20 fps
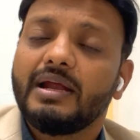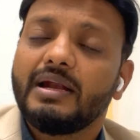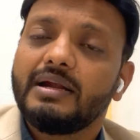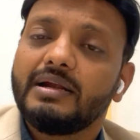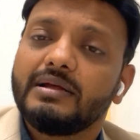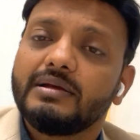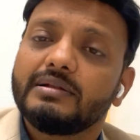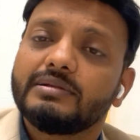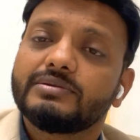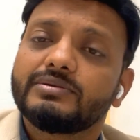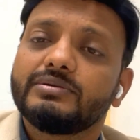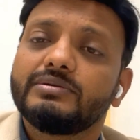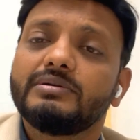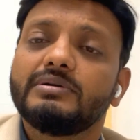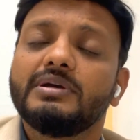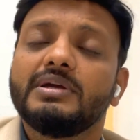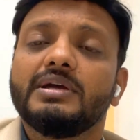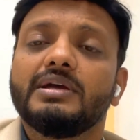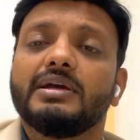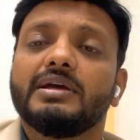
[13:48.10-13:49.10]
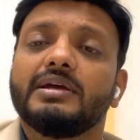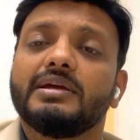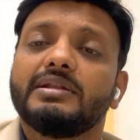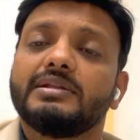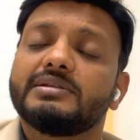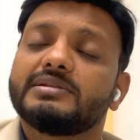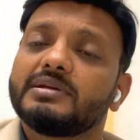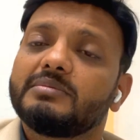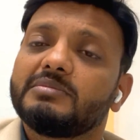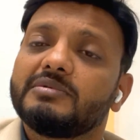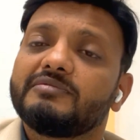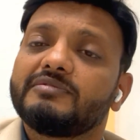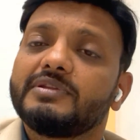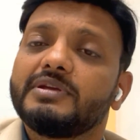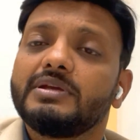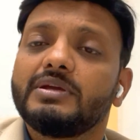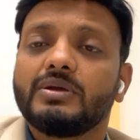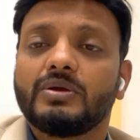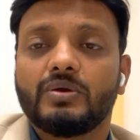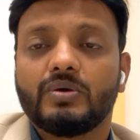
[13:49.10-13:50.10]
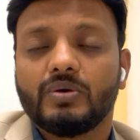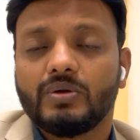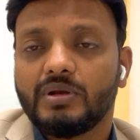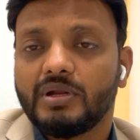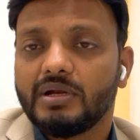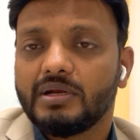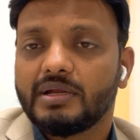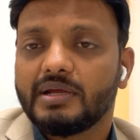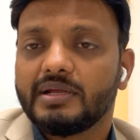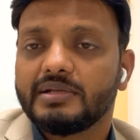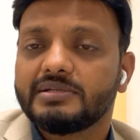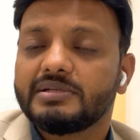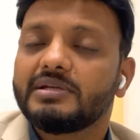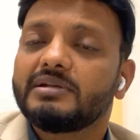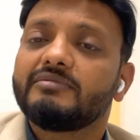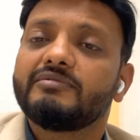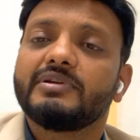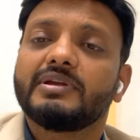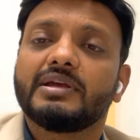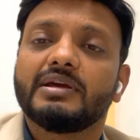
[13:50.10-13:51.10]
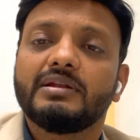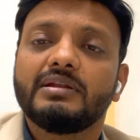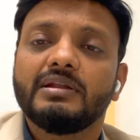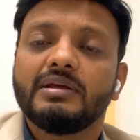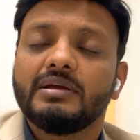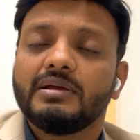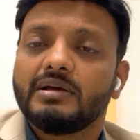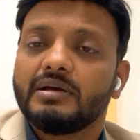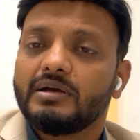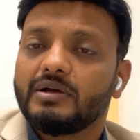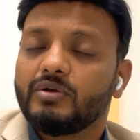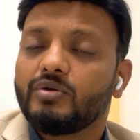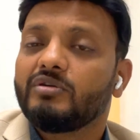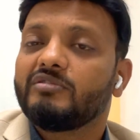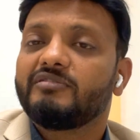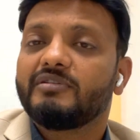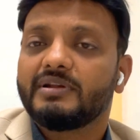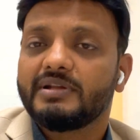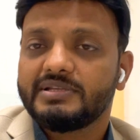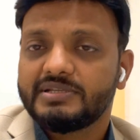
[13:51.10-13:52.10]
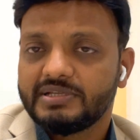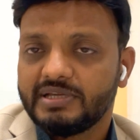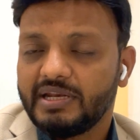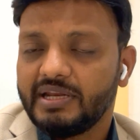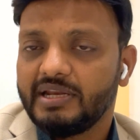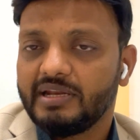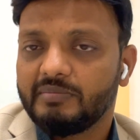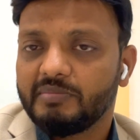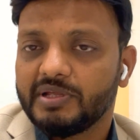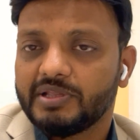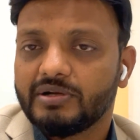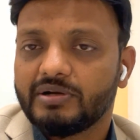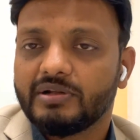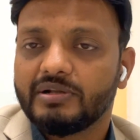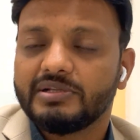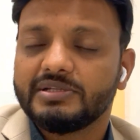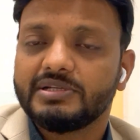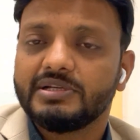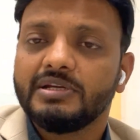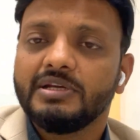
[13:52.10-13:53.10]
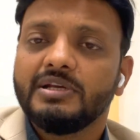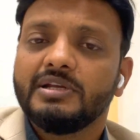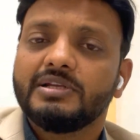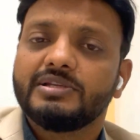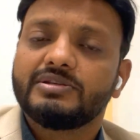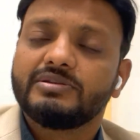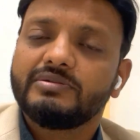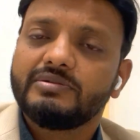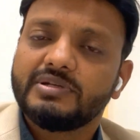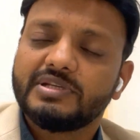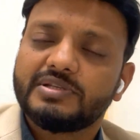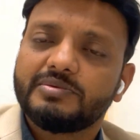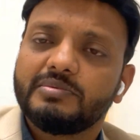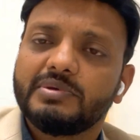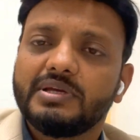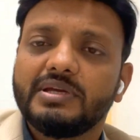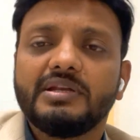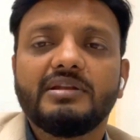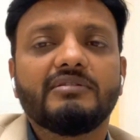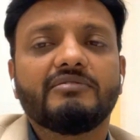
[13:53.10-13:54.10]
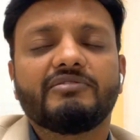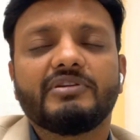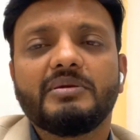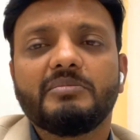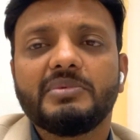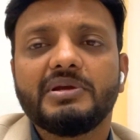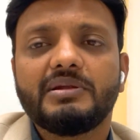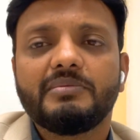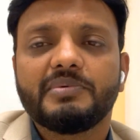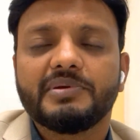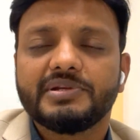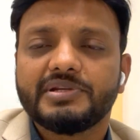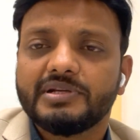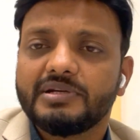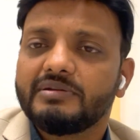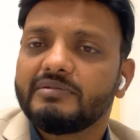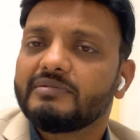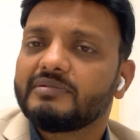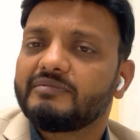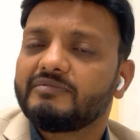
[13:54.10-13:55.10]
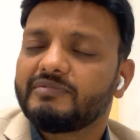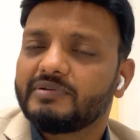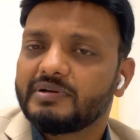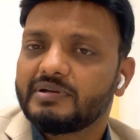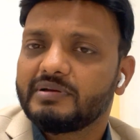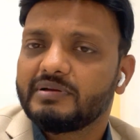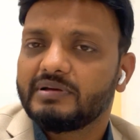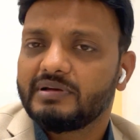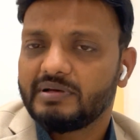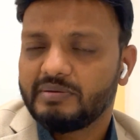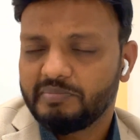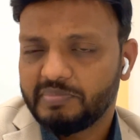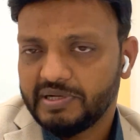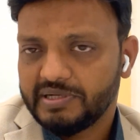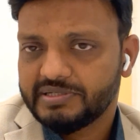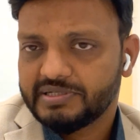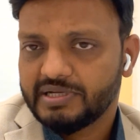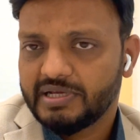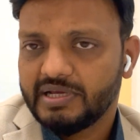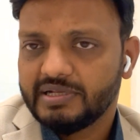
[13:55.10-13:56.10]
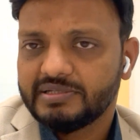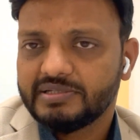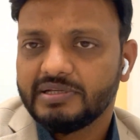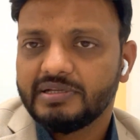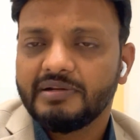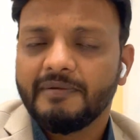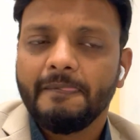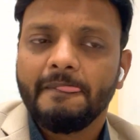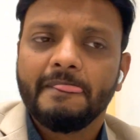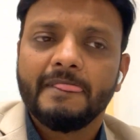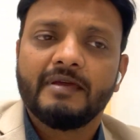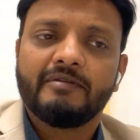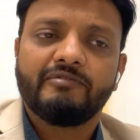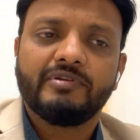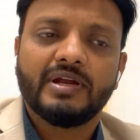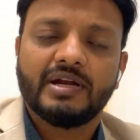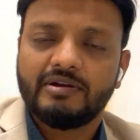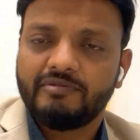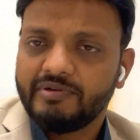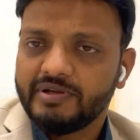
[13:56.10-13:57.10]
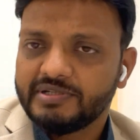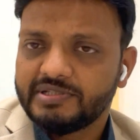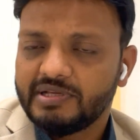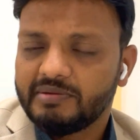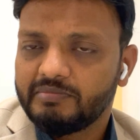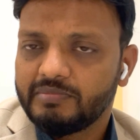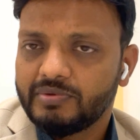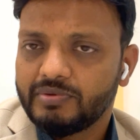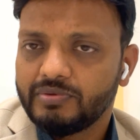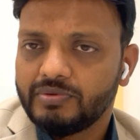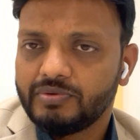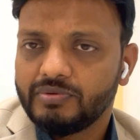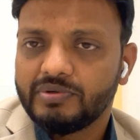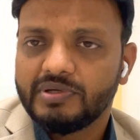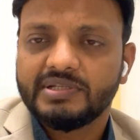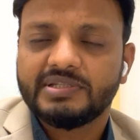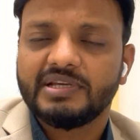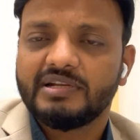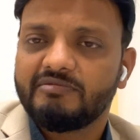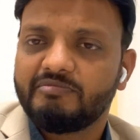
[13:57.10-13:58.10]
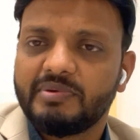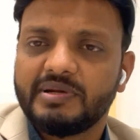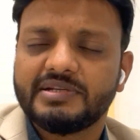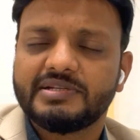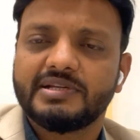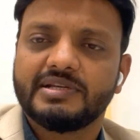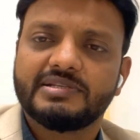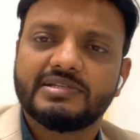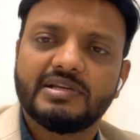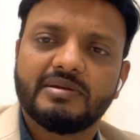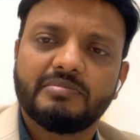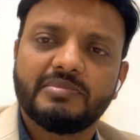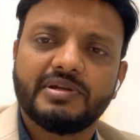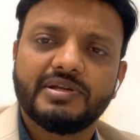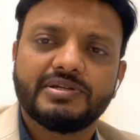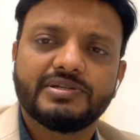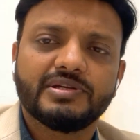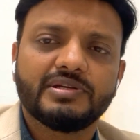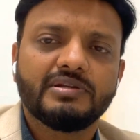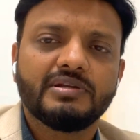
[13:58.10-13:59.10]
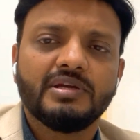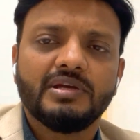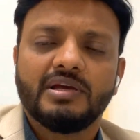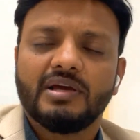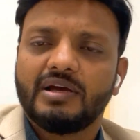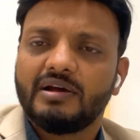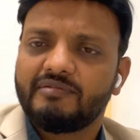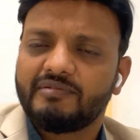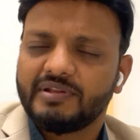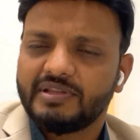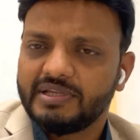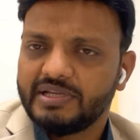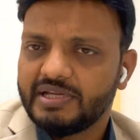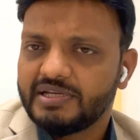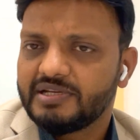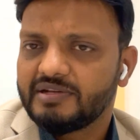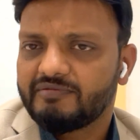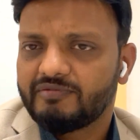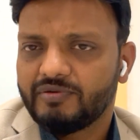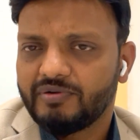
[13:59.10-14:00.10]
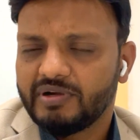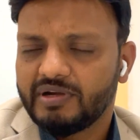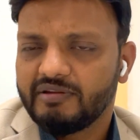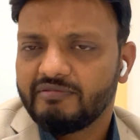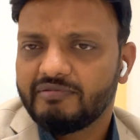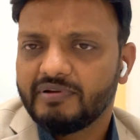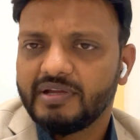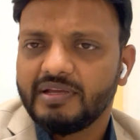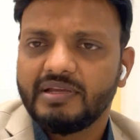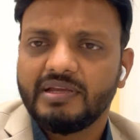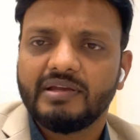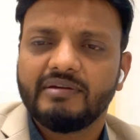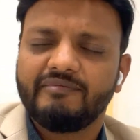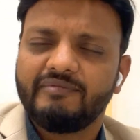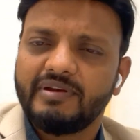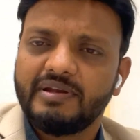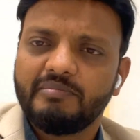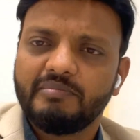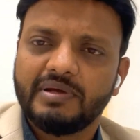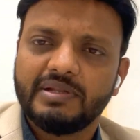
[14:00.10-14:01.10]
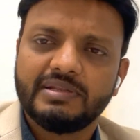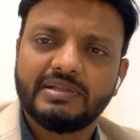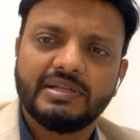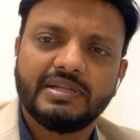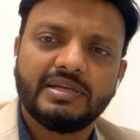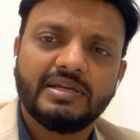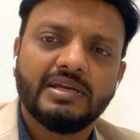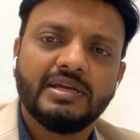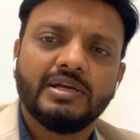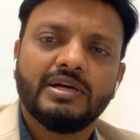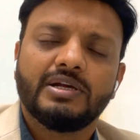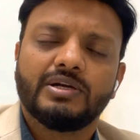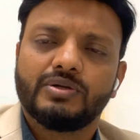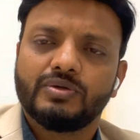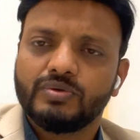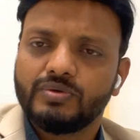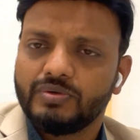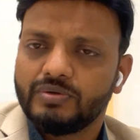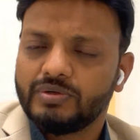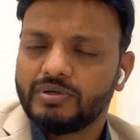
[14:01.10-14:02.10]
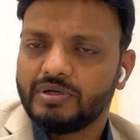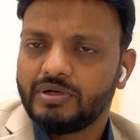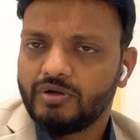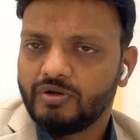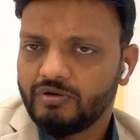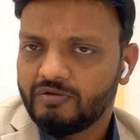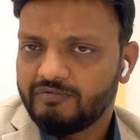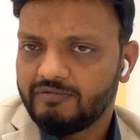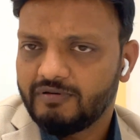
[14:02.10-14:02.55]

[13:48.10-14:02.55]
and also in some of the colon cancer we can go for a screening methodology. So in female patient for breast cancer, we advise them to do a self breast examination after the age of 25 every monthly, to look